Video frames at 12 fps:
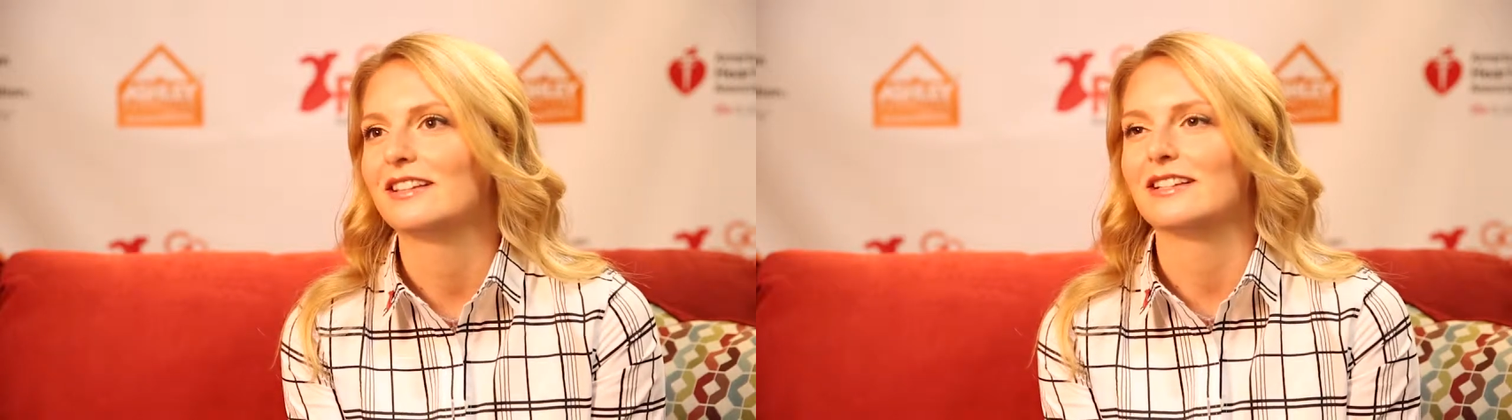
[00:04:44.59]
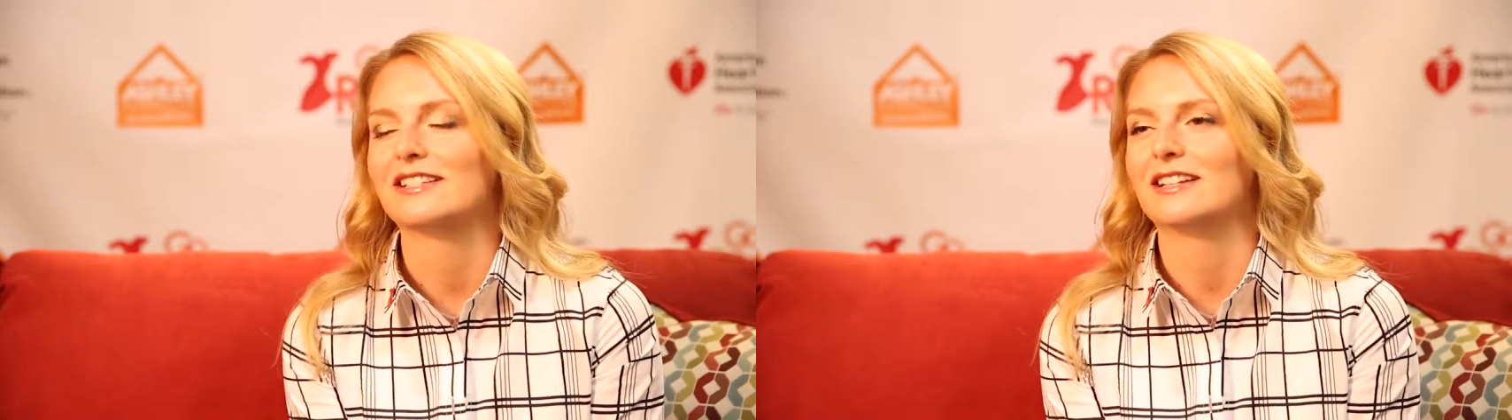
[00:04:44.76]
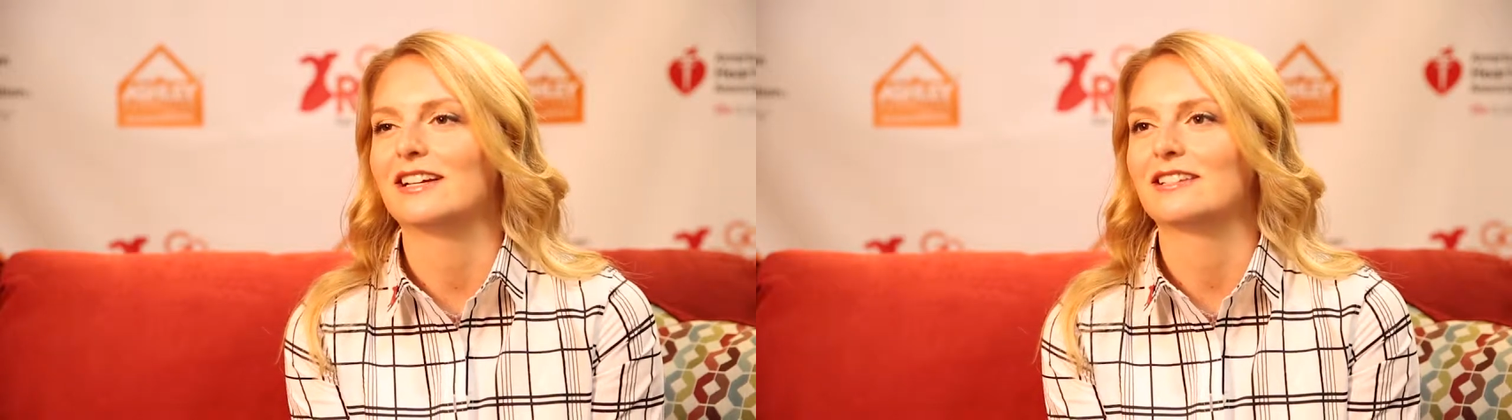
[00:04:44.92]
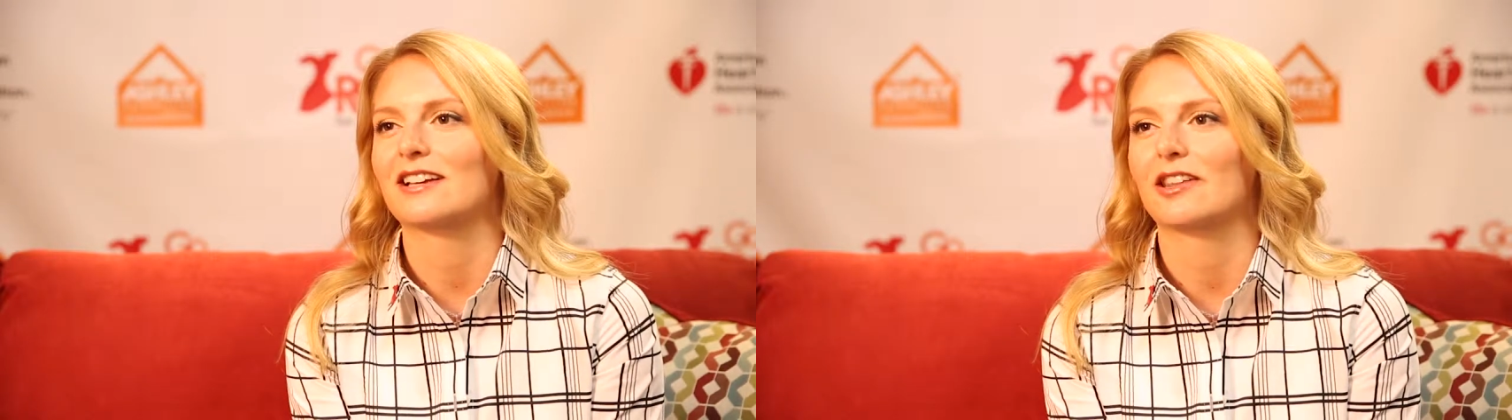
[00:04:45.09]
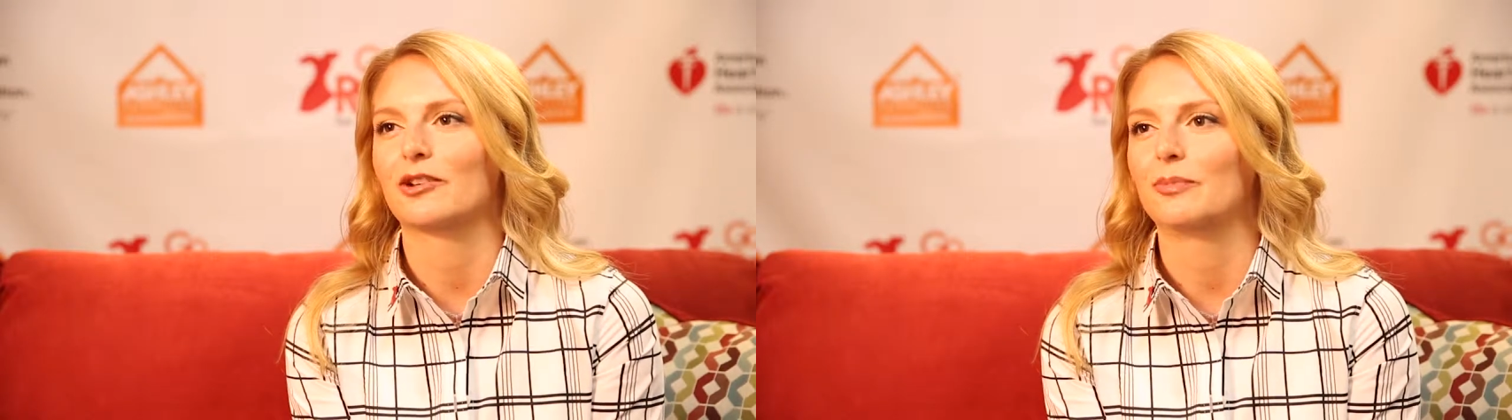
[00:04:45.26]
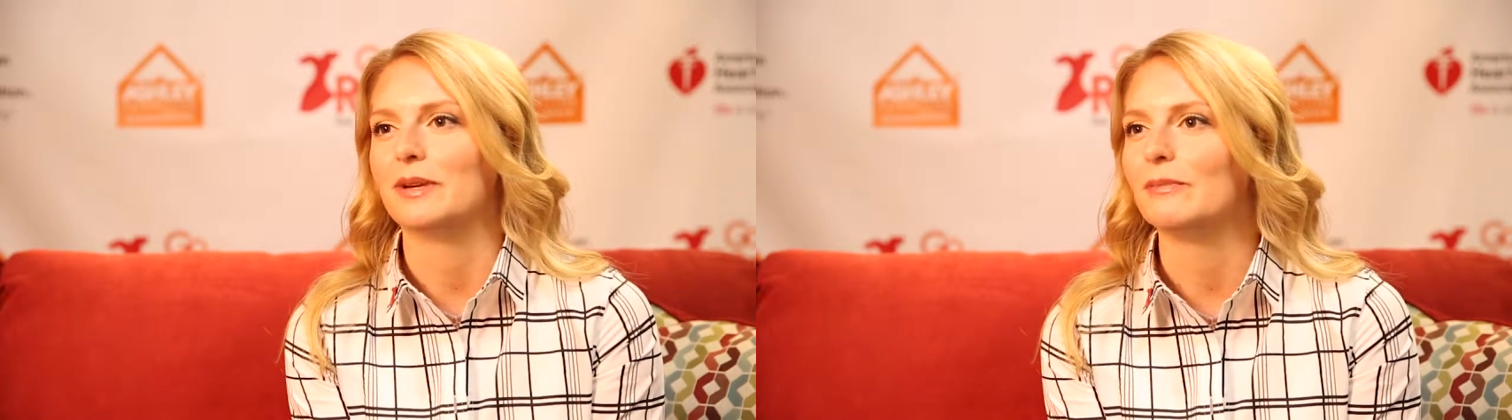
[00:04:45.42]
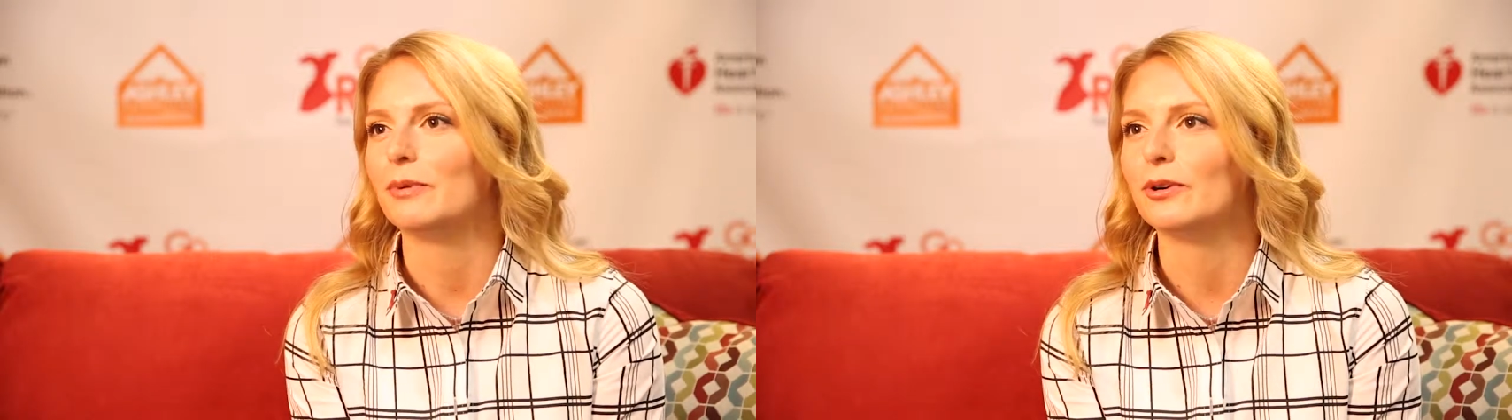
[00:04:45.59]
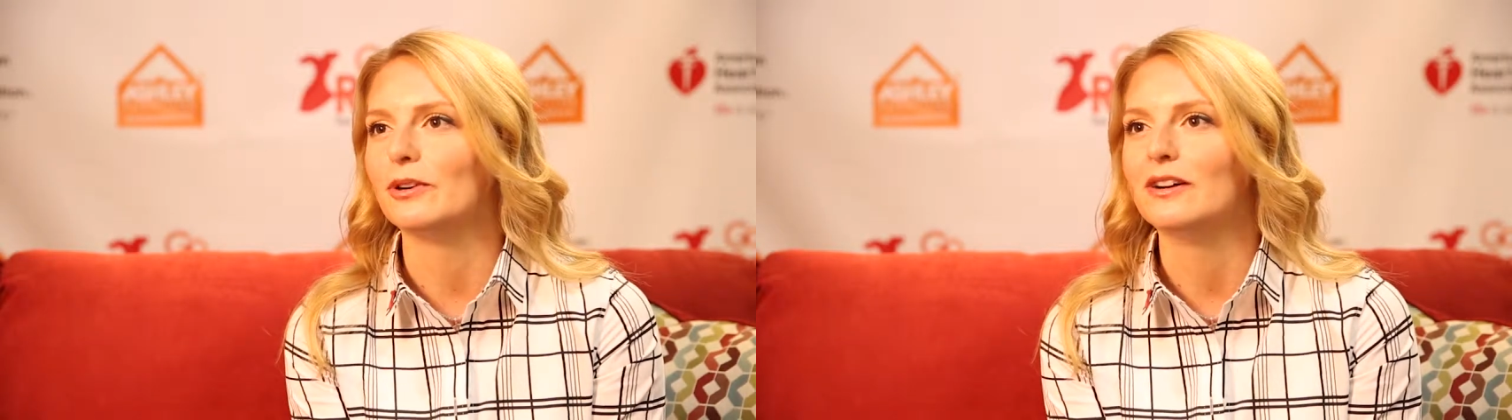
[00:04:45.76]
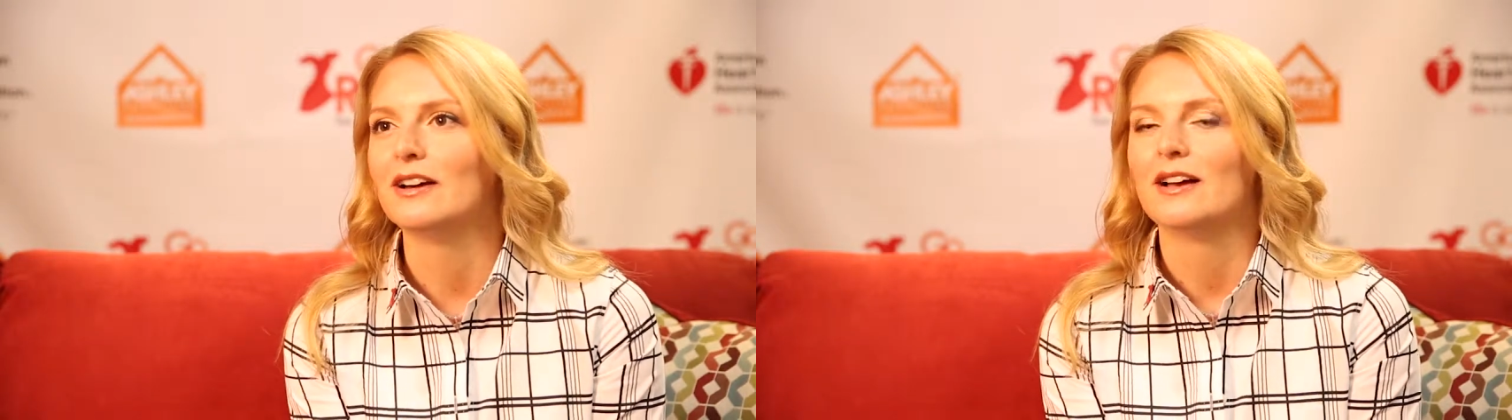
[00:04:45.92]
listening to other
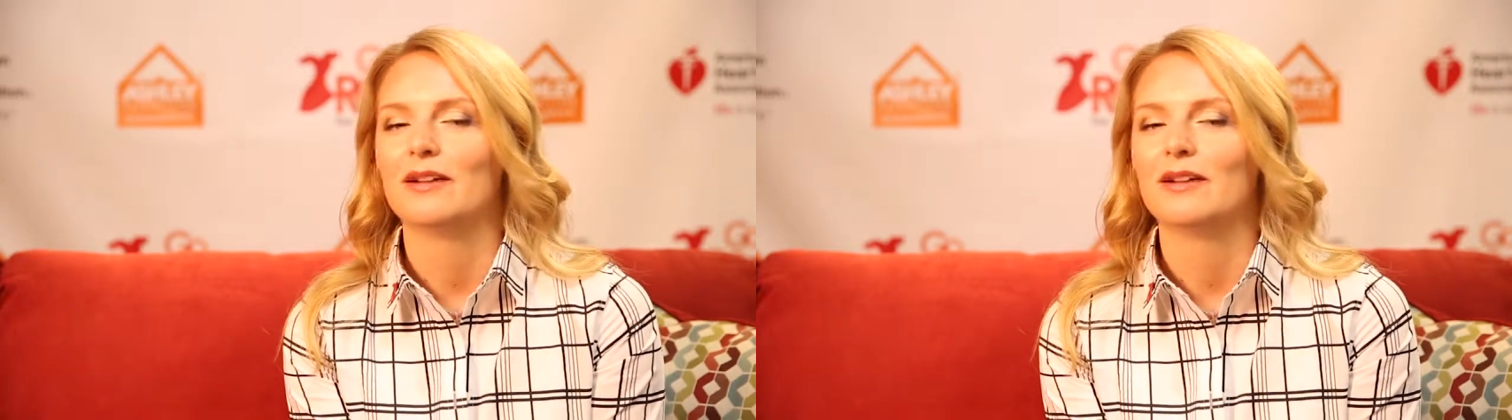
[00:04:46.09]
people.